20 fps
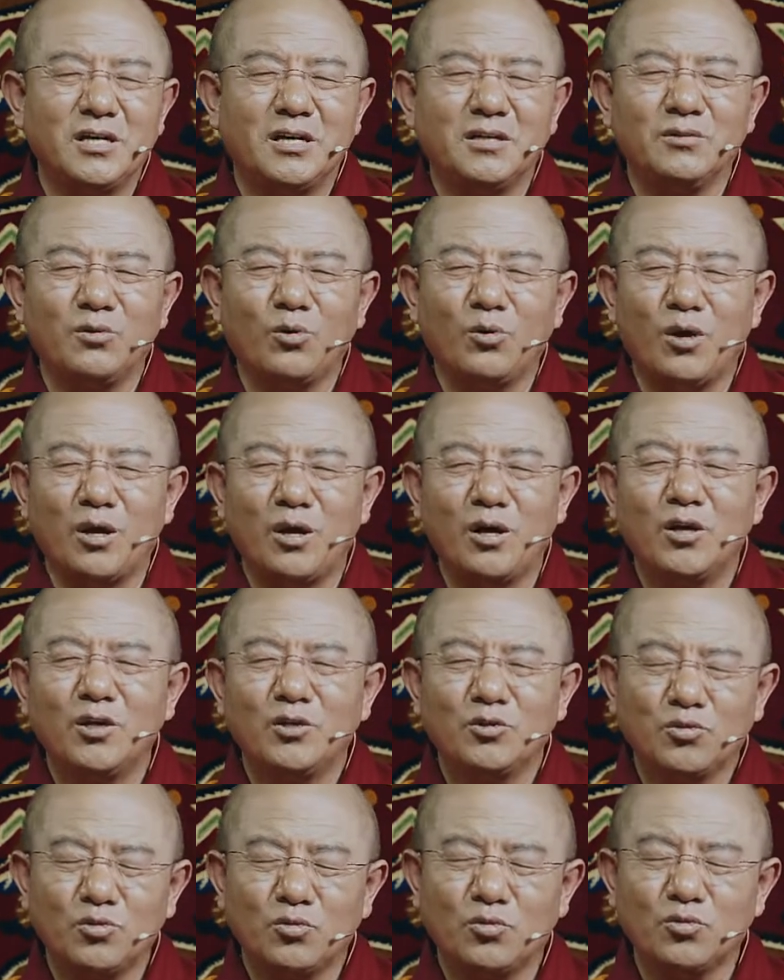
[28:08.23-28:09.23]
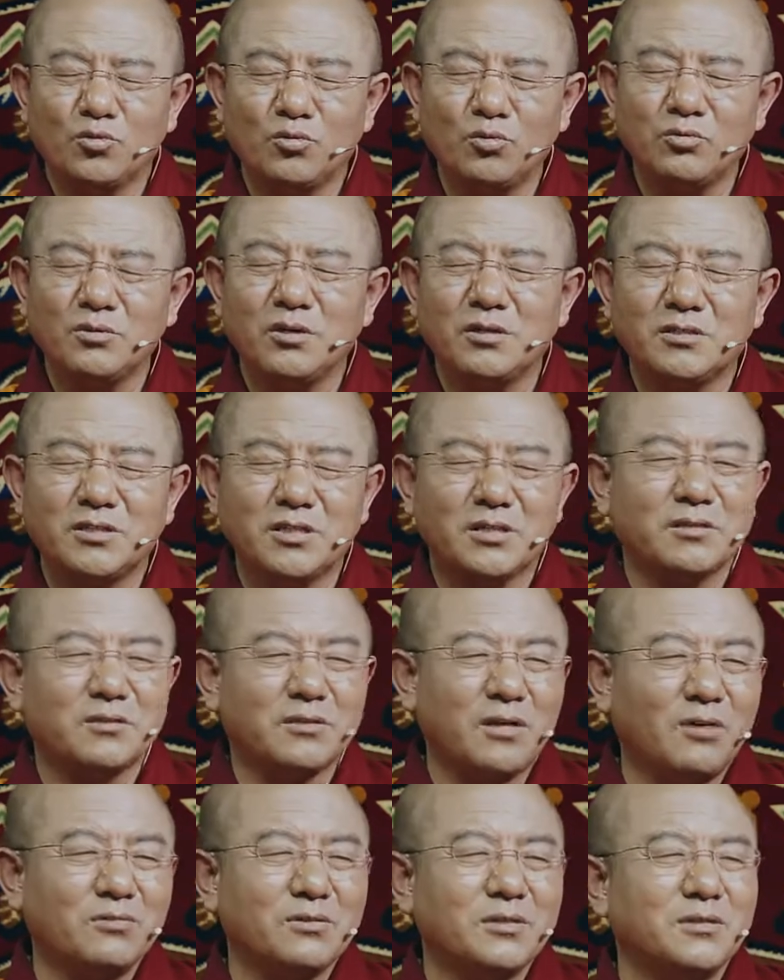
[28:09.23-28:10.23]
birthless nature
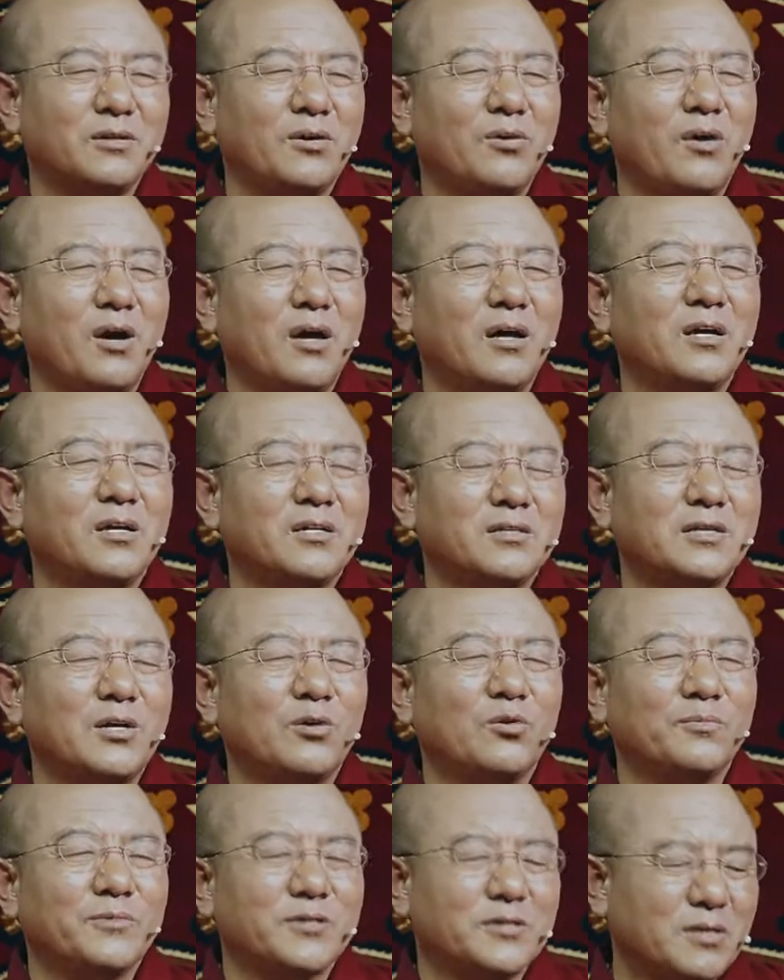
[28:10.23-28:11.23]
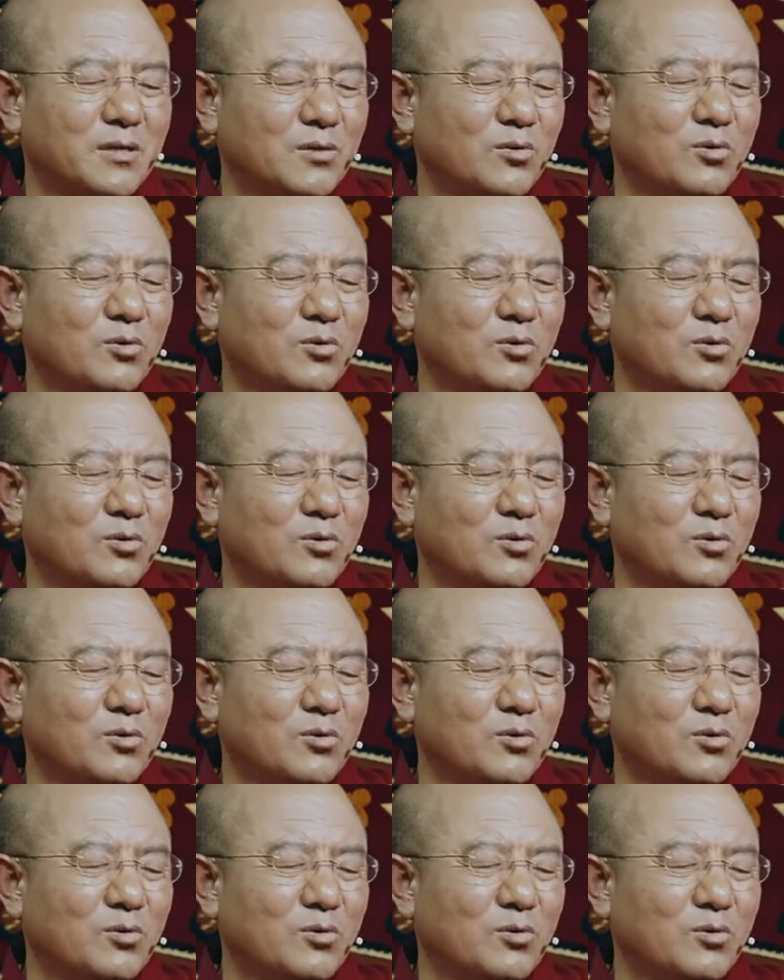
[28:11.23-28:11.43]
of such phenomena.